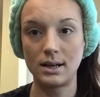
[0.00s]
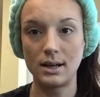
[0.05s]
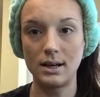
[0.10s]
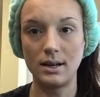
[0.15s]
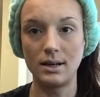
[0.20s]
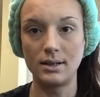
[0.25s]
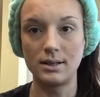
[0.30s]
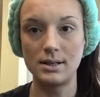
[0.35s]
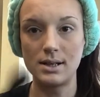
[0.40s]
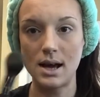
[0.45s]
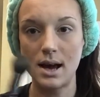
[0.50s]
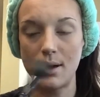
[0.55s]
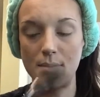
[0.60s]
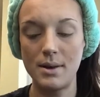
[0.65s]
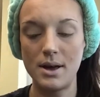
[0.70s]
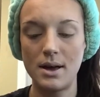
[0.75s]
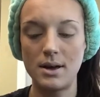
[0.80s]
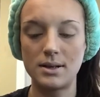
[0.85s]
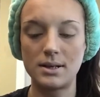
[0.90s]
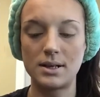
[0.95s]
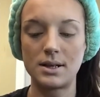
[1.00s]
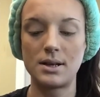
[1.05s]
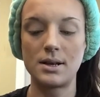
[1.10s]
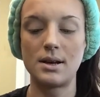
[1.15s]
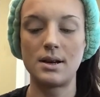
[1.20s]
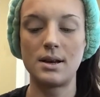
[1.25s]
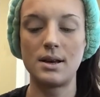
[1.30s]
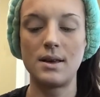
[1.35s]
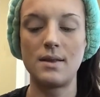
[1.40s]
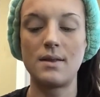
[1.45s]
kind of dab it,
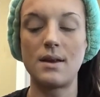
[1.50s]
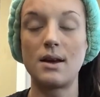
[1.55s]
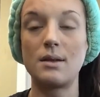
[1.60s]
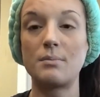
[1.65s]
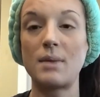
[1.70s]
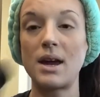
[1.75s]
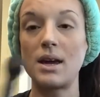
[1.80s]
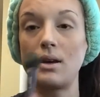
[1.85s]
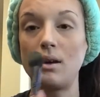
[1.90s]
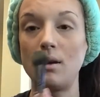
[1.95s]
and then my